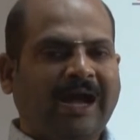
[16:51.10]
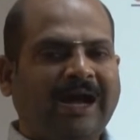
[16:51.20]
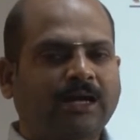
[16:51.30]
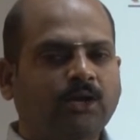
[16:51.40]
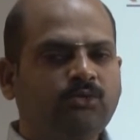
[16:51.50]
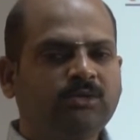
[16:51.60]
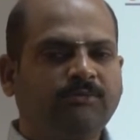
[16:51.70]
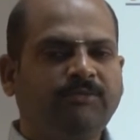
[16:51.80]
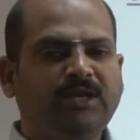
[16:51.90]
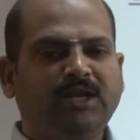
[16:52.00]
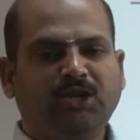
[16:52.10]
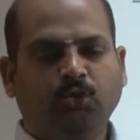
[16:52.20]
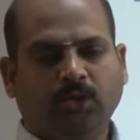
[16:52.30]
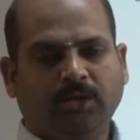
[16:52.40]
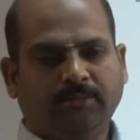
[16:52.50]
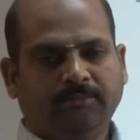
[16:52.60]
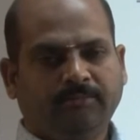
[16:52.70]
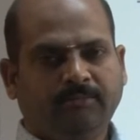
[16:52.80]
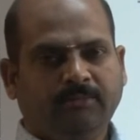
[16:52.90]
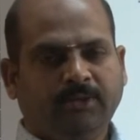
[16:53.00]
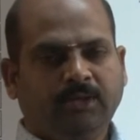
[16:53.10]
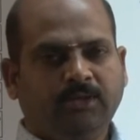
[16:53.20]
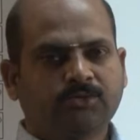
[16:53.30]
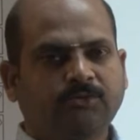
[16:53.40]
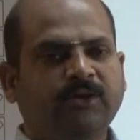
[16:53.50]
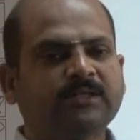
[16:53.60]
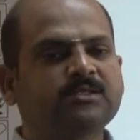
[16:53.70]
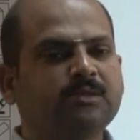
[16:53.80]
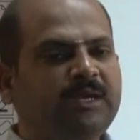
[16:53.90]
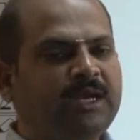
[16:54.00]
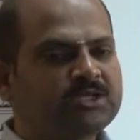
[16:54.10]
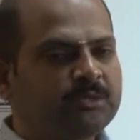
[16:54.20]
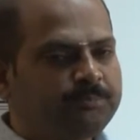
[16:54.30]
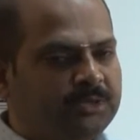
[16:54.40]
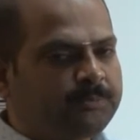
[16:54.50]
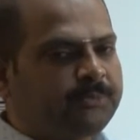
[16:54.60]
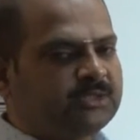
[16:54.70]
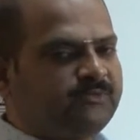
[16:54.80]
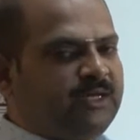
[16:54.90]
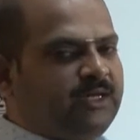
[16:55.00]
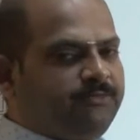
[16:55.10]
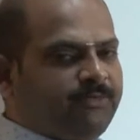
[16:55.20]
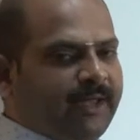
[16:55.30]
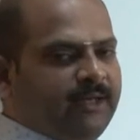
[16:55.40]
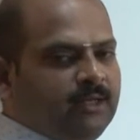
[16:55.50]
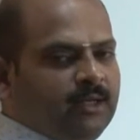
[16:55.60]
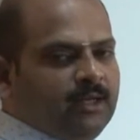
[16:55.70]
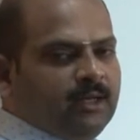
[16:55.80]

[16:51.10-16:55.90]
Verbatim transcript: around the winning neuron. So for the simulation purpose, we define